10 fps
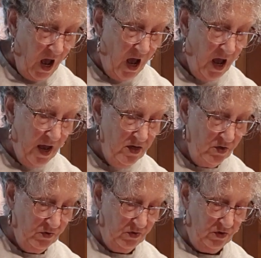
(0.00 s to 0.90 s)
I
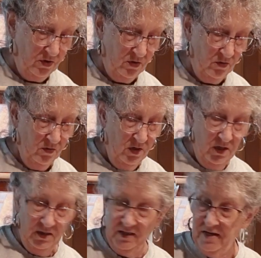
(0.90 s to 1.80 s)
used to
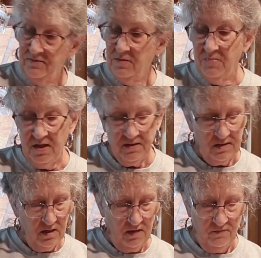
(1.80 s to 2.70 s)
leave the
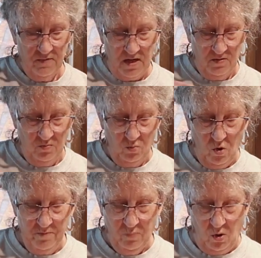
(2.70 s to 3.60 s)
mix in
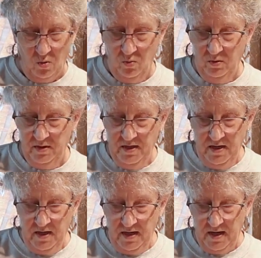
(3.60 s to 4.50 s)
one bowl
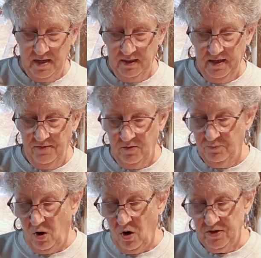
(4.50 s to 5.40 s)
and leave
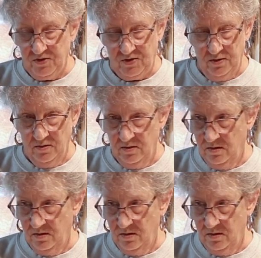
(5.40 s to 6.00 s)
parts